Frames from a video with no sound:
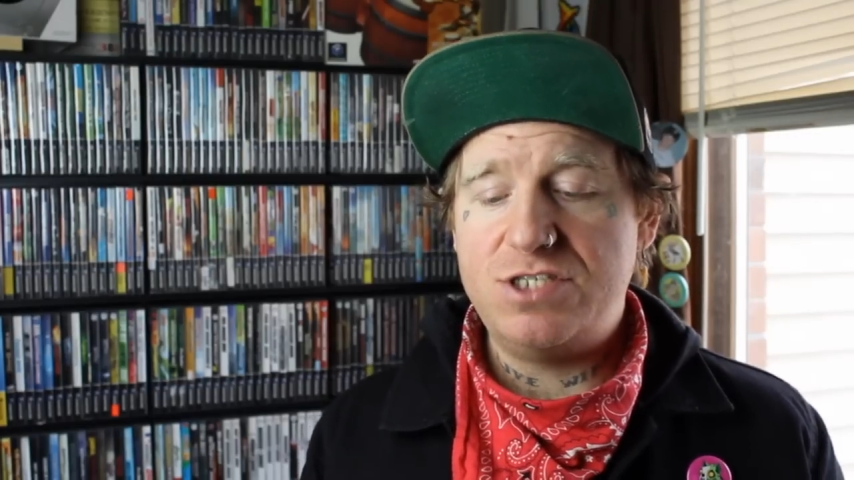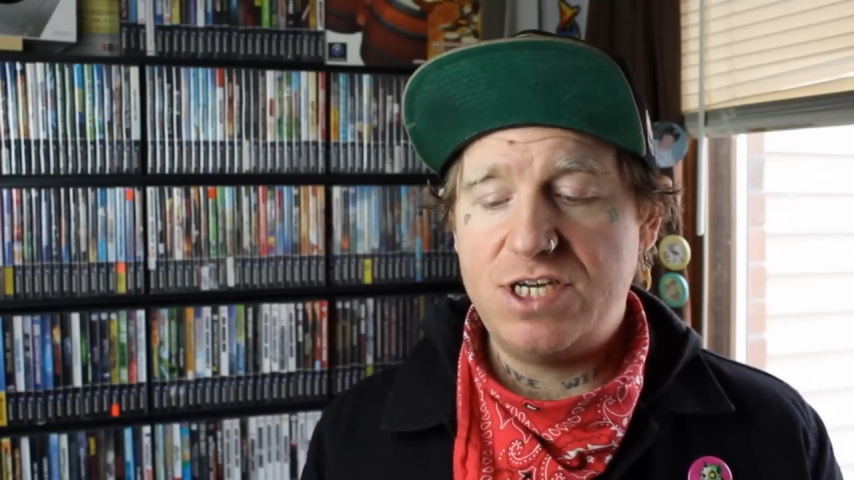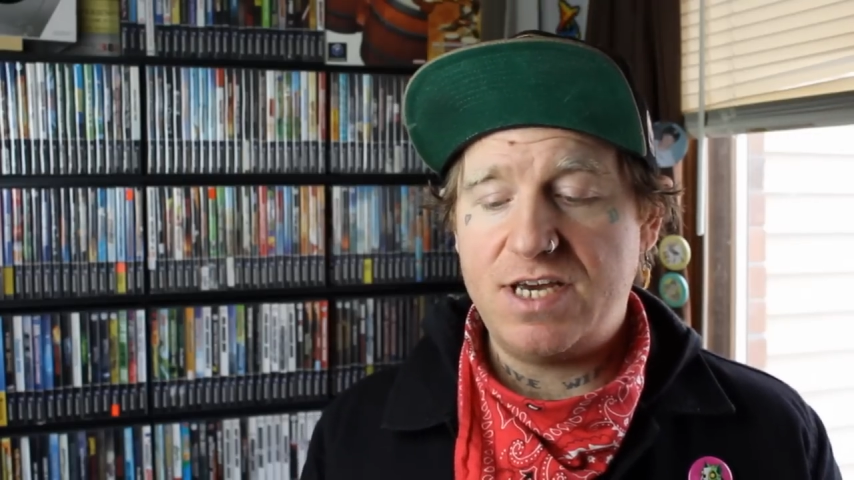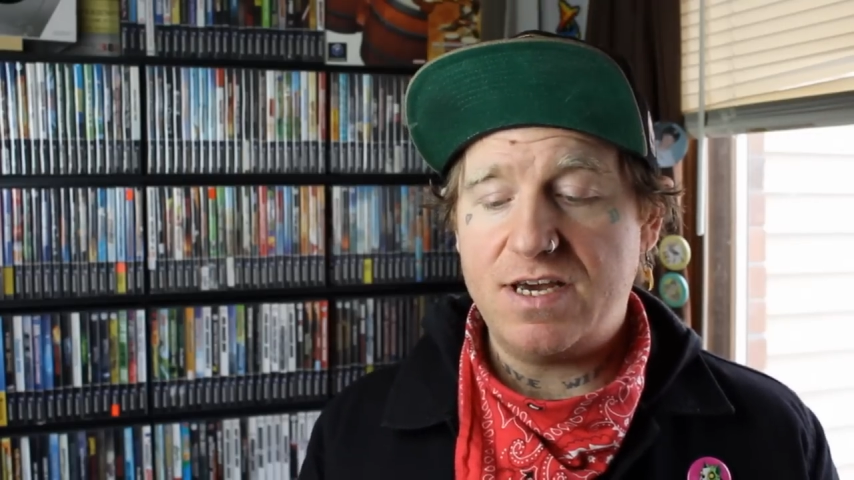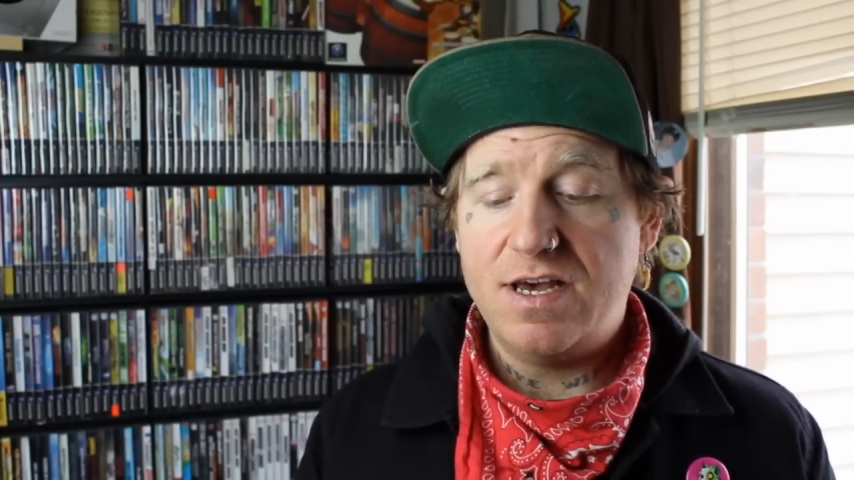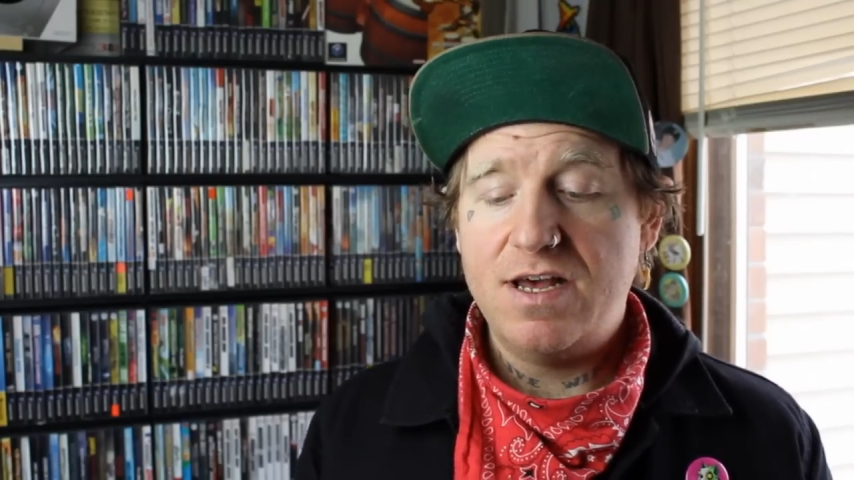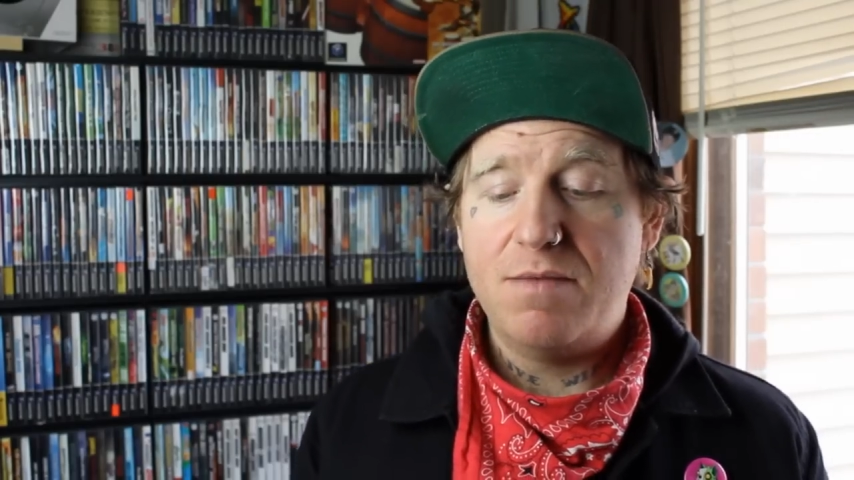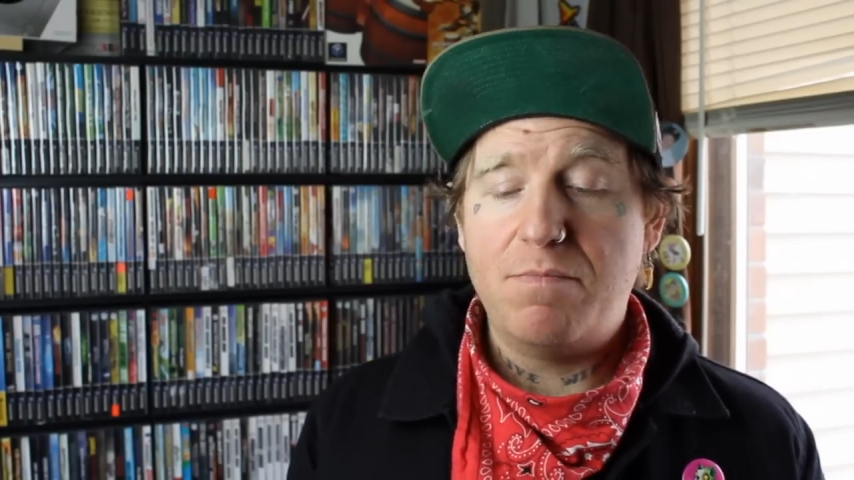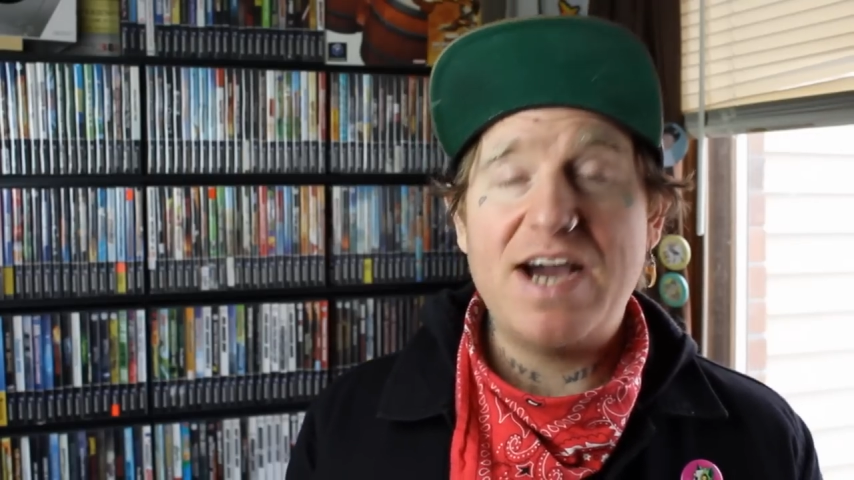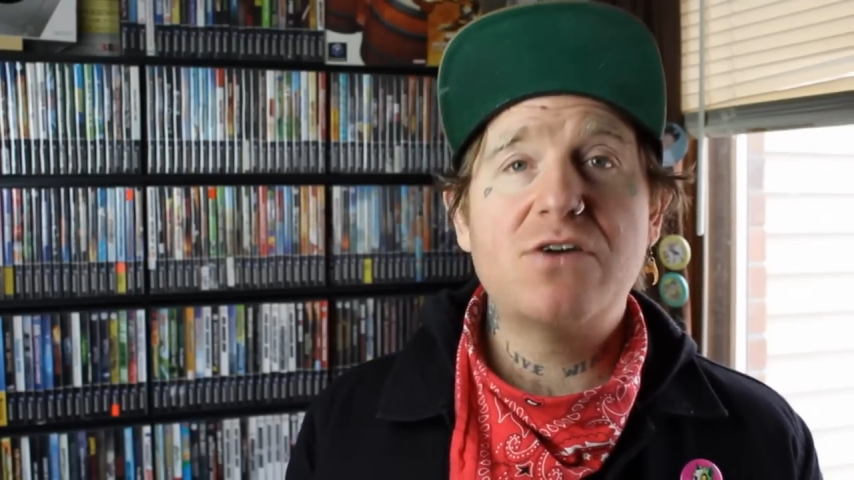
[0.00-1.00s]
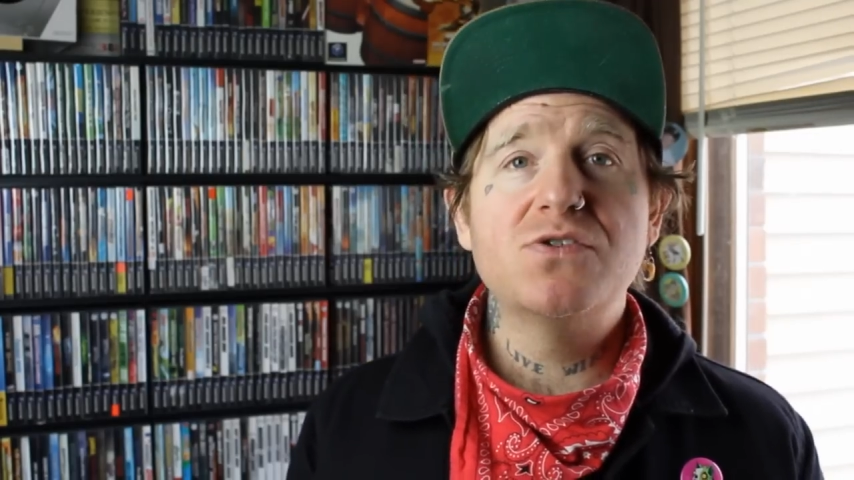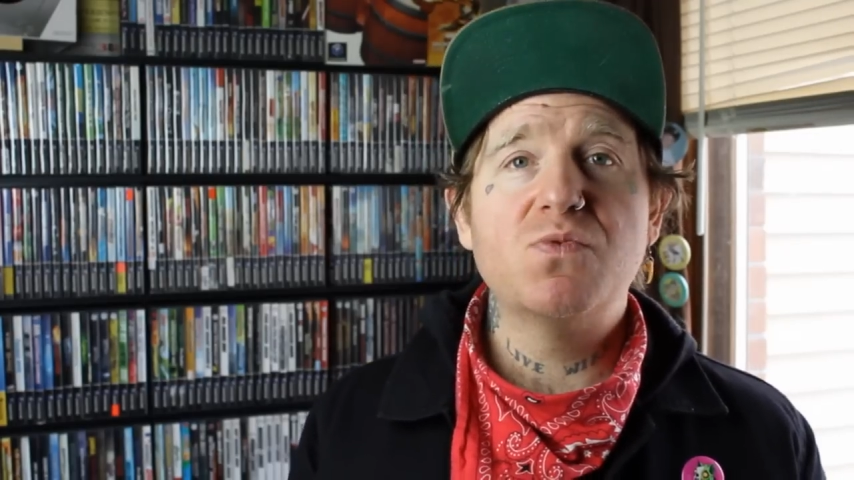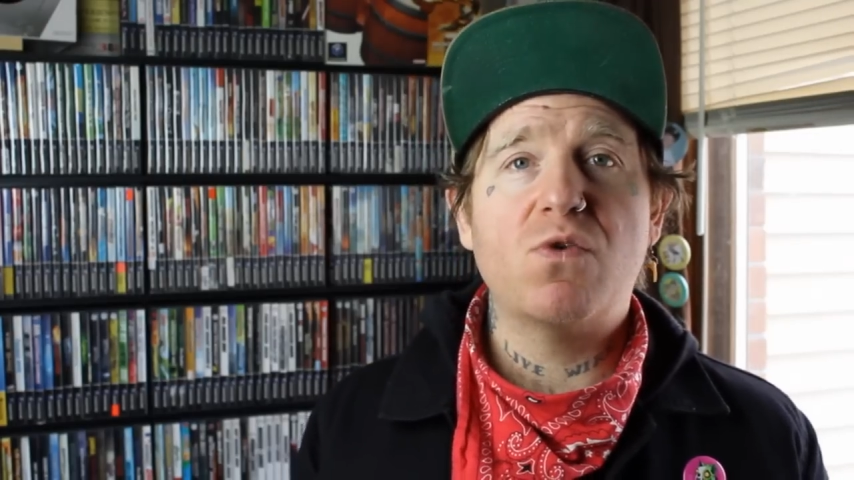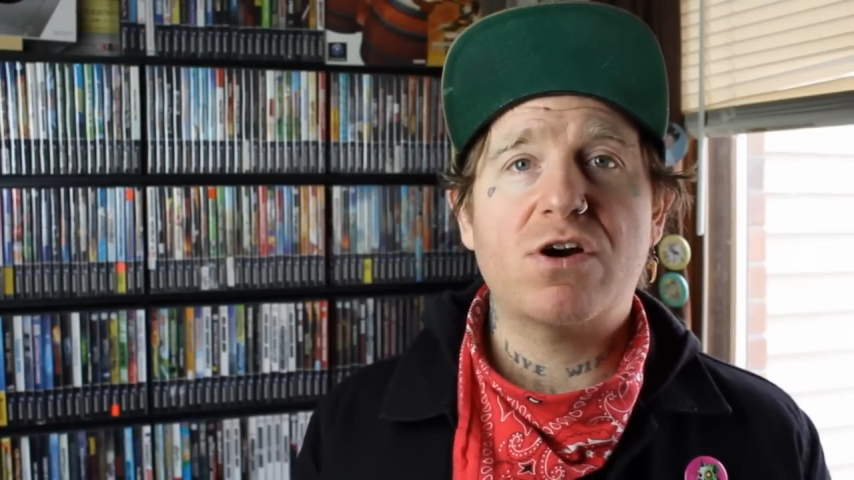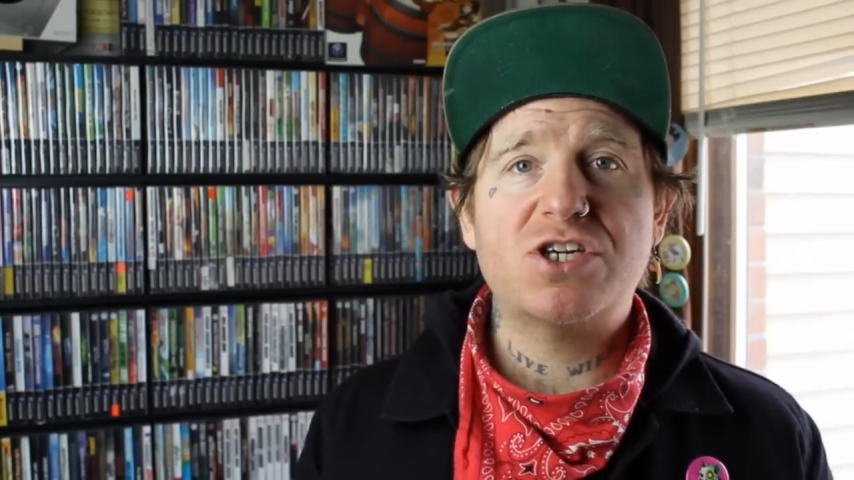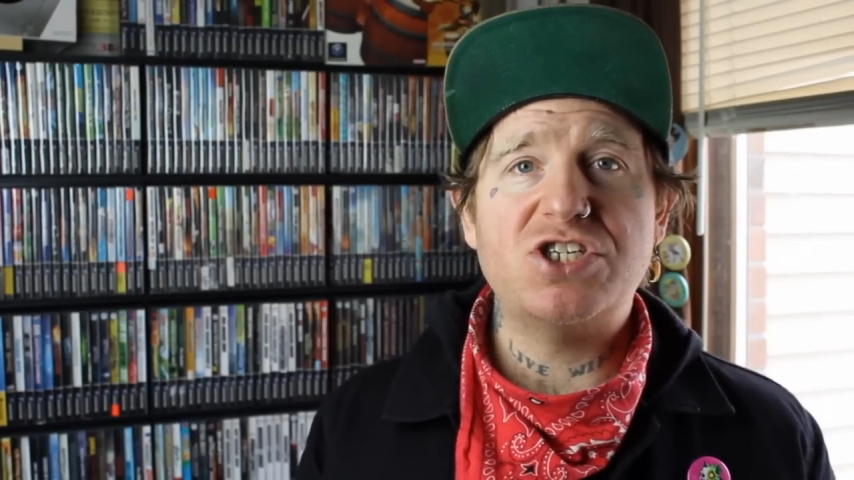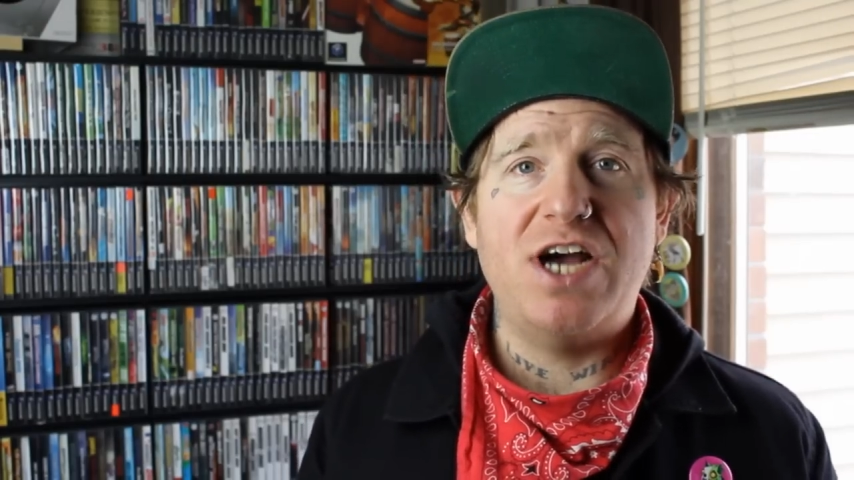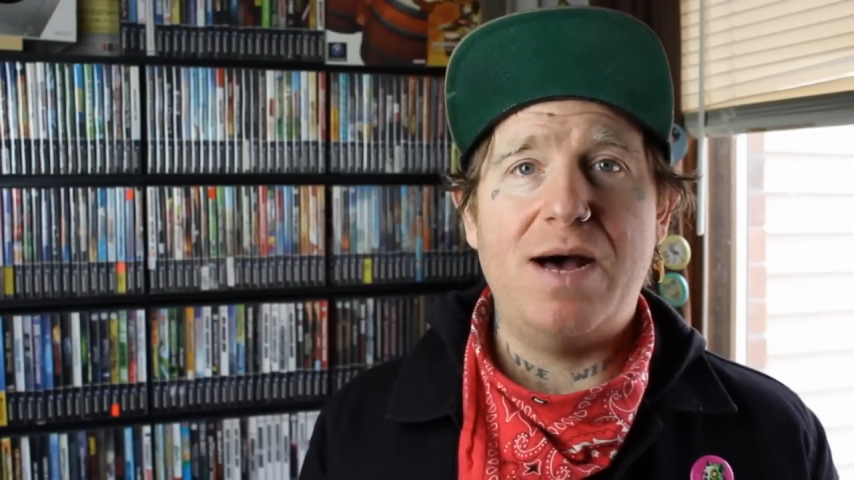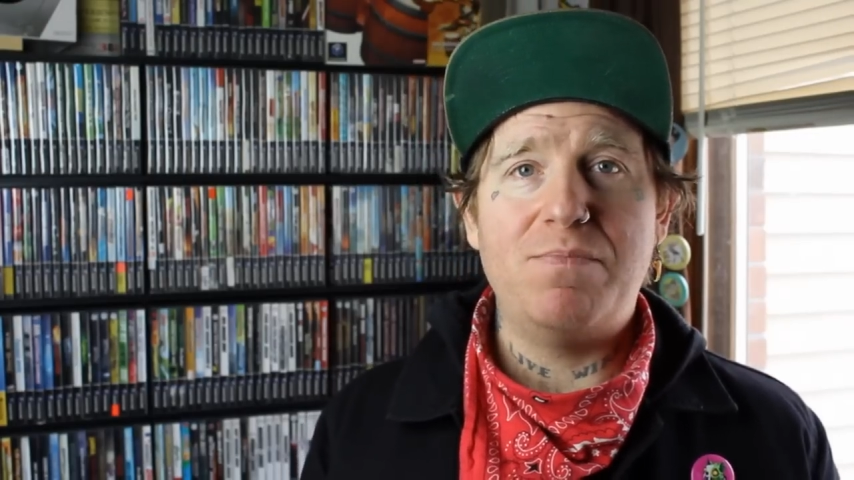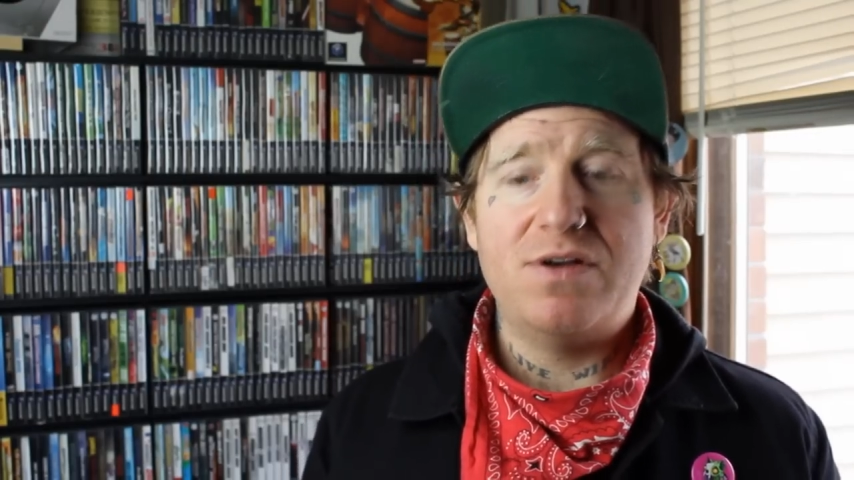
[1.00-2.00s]
G, Michael's
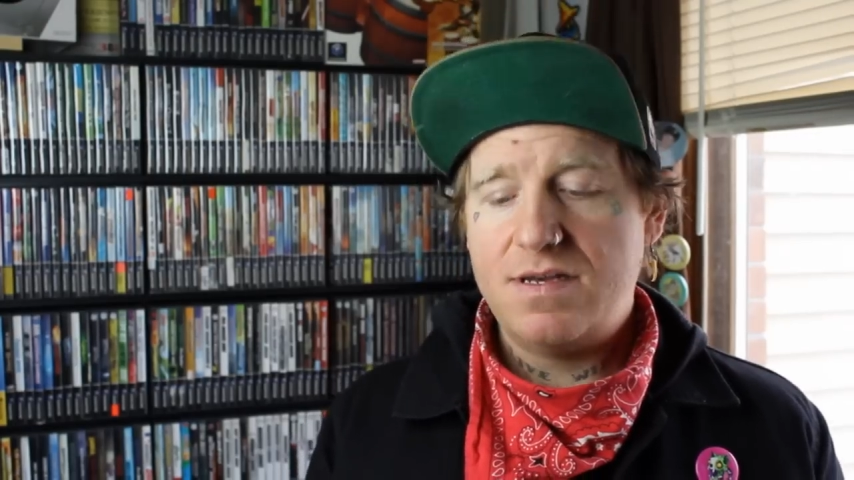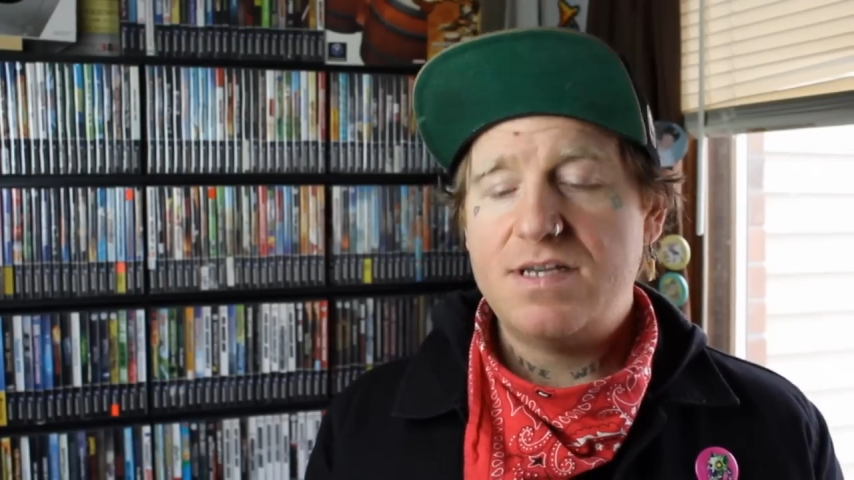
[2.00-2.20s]
Workshop,